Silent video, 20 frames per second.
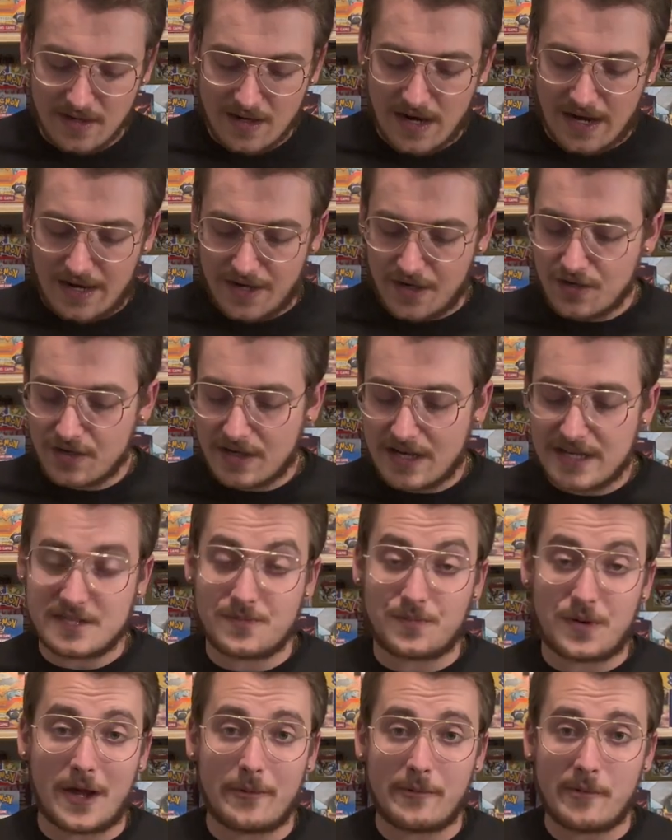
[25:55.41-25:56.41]
I know you guys have
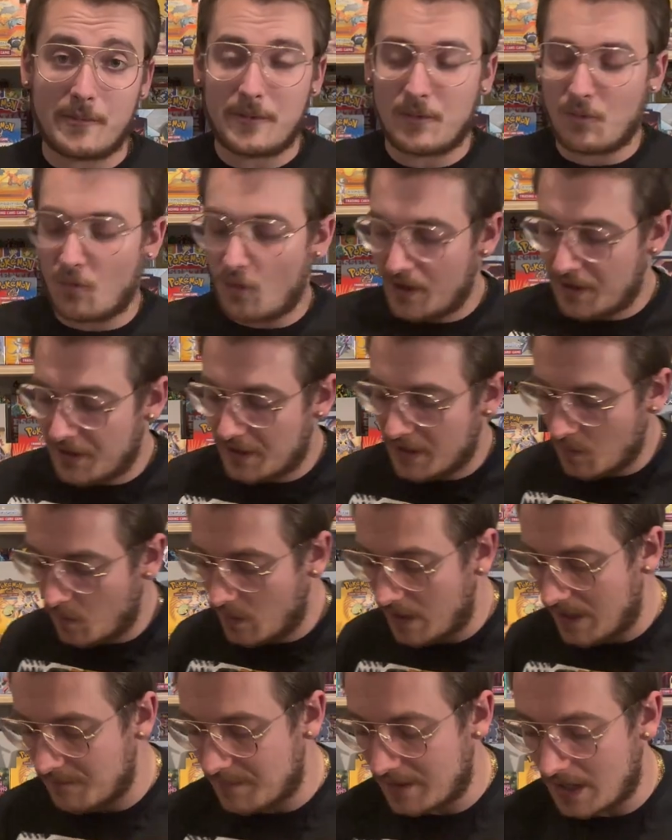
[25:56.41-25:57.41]
probably been wondering
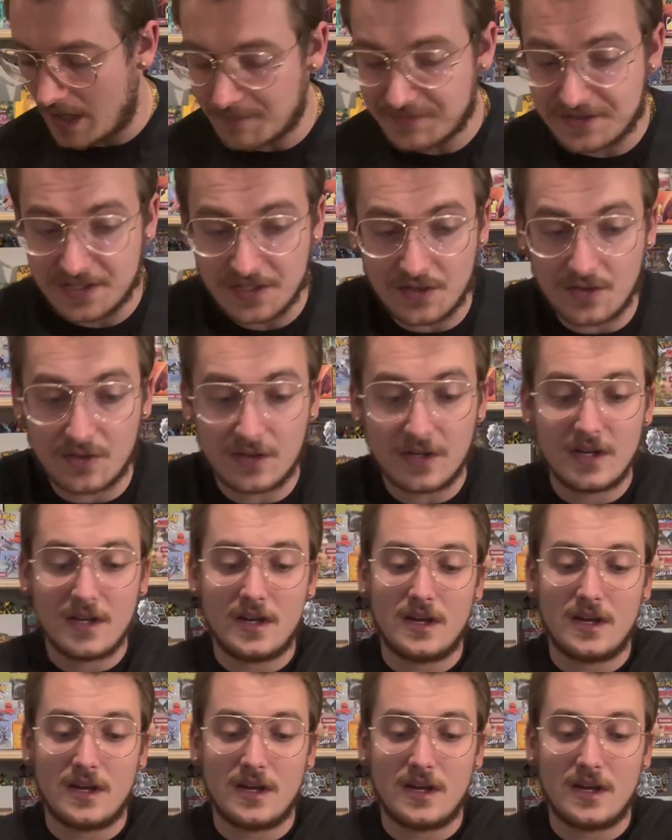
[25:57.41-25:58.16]
what I've been up to.